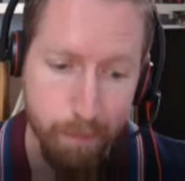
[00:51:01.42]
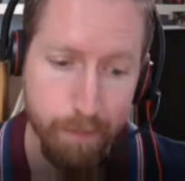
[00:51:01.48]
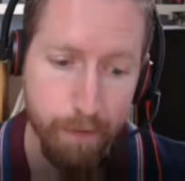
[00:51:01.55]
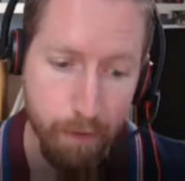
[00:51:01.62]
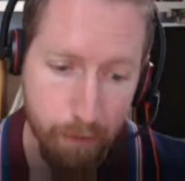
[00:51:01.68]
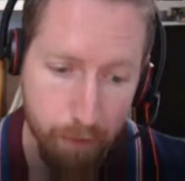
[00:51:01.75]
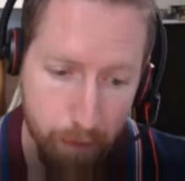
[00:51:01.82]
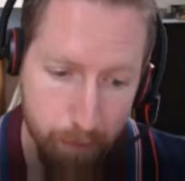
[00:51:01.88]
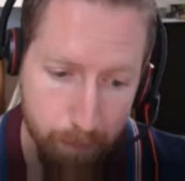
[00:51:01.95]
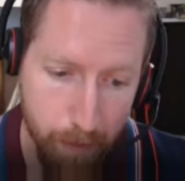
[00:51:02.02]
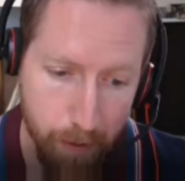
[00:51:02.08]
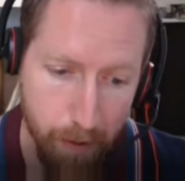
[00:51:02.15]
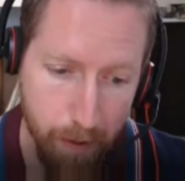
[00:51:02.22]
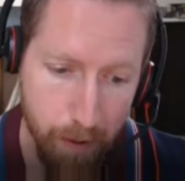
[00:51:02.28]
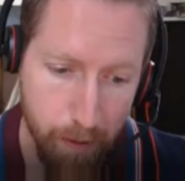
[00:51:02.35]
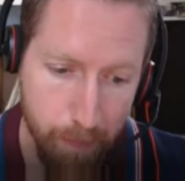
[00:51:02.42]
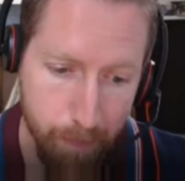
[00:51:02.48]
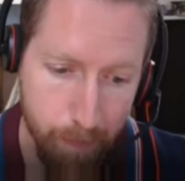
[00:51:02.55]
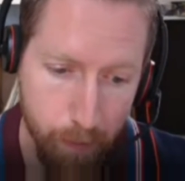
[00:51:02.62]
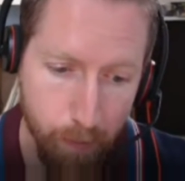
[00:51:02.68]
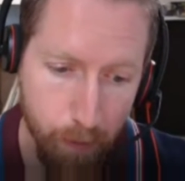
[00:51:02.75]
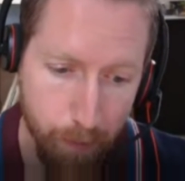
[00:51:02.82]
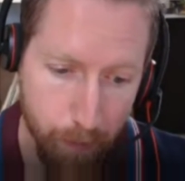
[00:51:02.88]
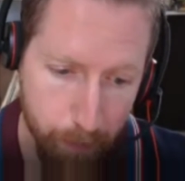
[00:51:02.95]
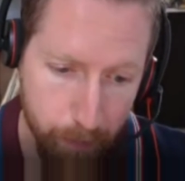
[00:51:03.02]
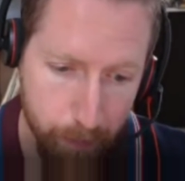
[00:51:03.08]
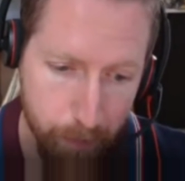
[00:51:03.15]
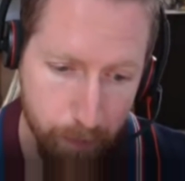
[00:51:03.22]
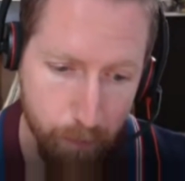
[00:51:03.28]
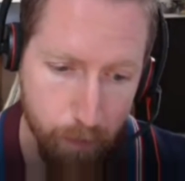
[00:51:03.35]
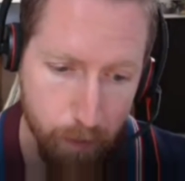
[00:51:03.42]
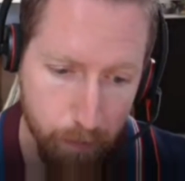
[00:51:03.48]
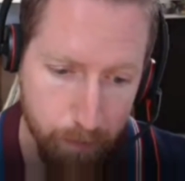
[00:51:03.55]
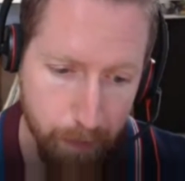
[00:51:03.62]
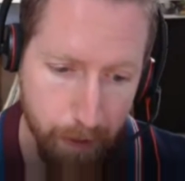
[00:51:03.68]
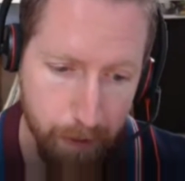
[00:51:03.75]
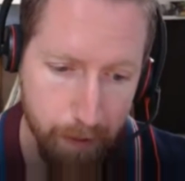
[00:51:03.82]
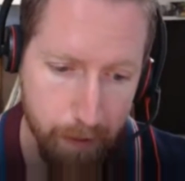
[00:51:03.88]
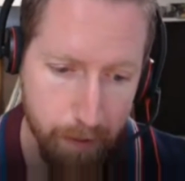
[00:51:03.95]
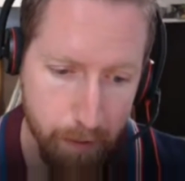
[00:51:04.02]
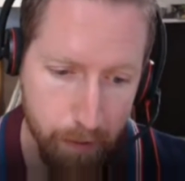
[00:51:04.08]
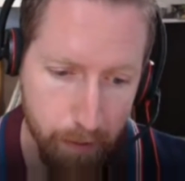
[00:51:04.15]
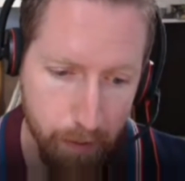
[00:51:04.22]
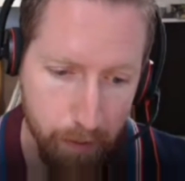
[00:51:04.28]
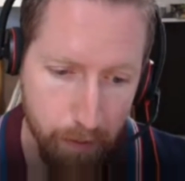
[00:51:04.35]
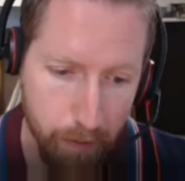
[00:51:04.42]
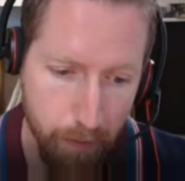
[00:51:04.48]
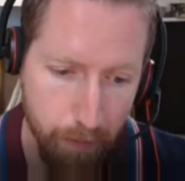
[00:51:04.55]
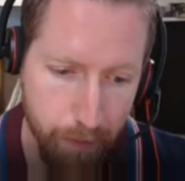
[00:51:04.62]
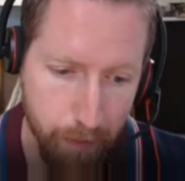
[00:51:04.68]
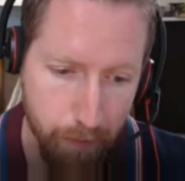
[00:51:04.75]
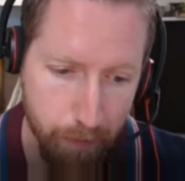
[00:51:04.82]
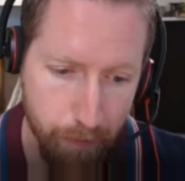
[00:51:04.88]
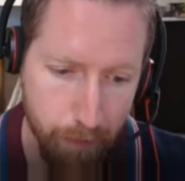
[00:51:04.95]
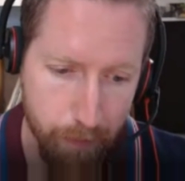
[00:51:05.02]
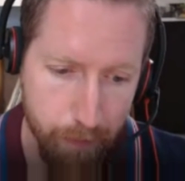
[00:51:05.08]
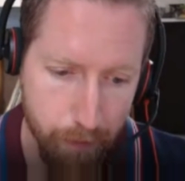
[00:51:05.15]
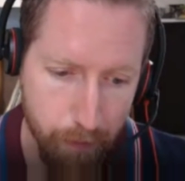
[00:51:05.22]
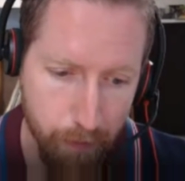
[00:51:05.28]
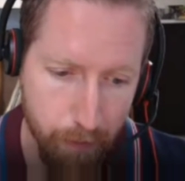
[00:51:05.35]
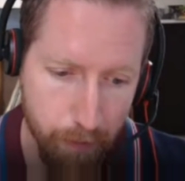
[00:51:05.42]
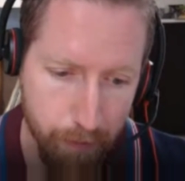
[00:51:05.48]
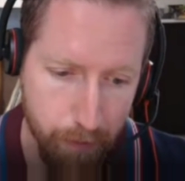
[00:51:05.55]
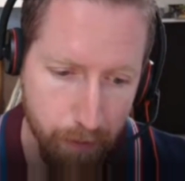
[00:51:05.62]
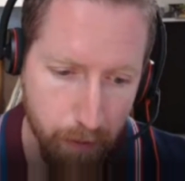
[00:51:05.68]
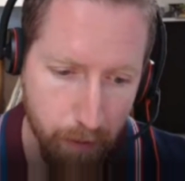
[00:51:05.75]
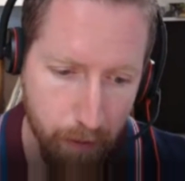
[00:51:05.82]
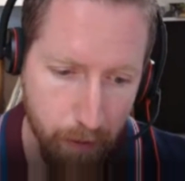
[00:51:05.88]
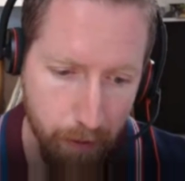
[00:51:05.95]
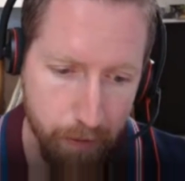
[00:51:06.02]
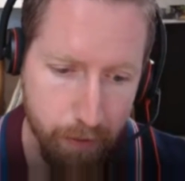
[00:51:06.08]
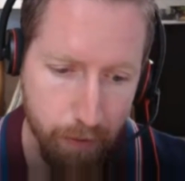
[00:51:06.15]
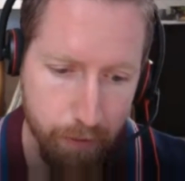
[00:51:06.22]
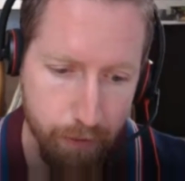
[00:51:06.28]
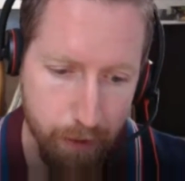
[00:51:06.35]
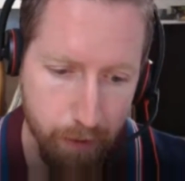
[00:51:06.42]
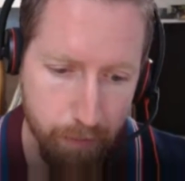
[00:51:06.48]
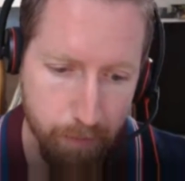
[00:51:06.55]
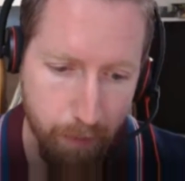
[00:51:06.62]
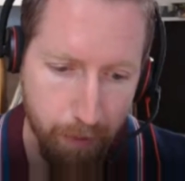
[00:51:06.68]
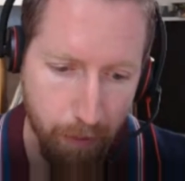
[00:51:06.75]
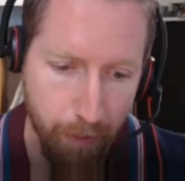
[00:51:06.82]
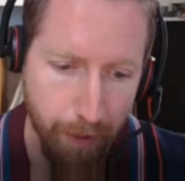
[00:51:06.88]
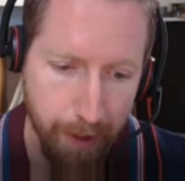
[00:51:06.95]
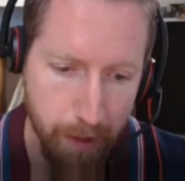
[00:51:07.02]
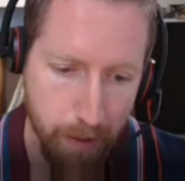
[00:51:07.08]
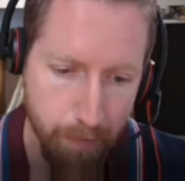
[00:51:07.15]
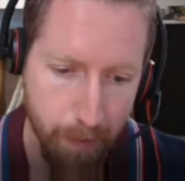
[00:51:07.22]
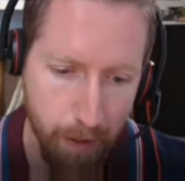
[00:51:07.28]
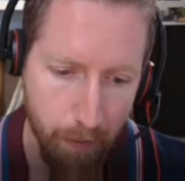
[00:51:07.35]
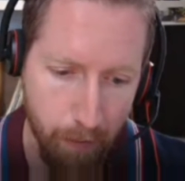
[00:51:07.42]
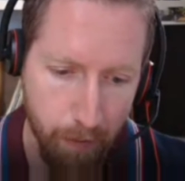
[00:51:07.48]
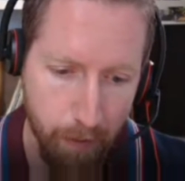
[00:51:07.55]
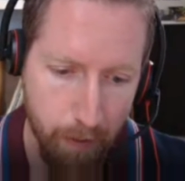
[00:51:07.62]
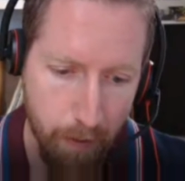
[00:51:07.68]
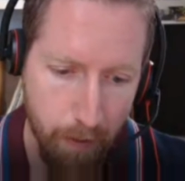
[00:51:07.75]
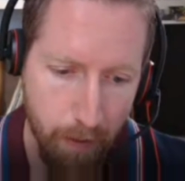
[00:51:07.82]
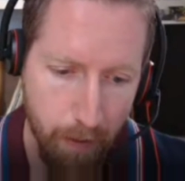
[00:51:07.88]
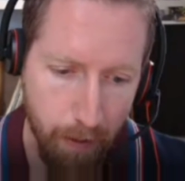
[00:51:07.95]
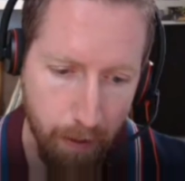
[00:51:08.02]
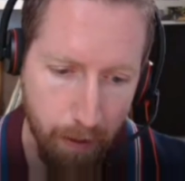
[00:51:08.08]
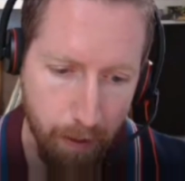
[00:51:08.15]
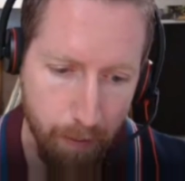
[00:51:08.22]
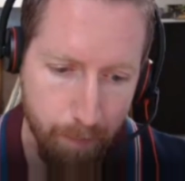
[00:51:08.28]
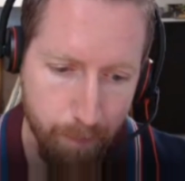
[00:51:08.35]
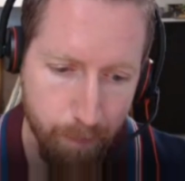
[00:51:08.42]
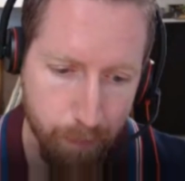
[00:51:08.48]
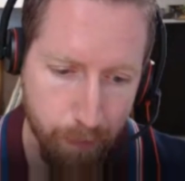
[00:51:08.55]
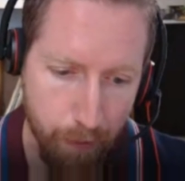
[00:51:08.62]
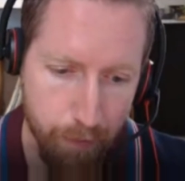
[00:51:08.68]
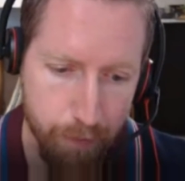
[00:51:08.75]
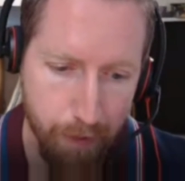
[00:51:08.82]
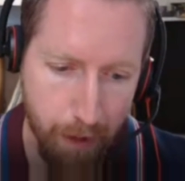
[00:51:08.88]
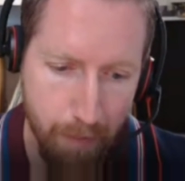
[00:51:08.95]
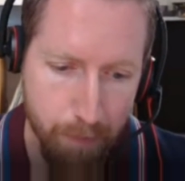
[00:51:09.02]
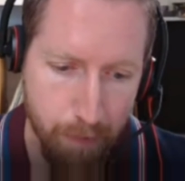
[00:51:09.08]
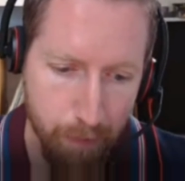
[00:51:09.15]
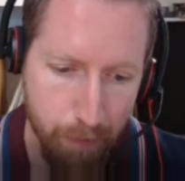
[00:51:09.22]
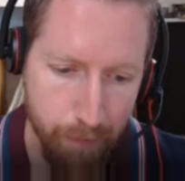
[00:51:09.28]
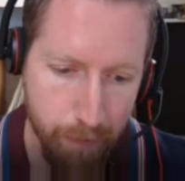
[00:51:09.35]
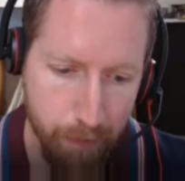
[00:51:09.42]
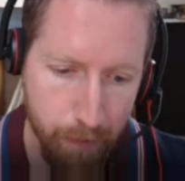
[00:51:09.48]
Forum. They work with World Bank and a few different insurers, and country governments are thinking about those types of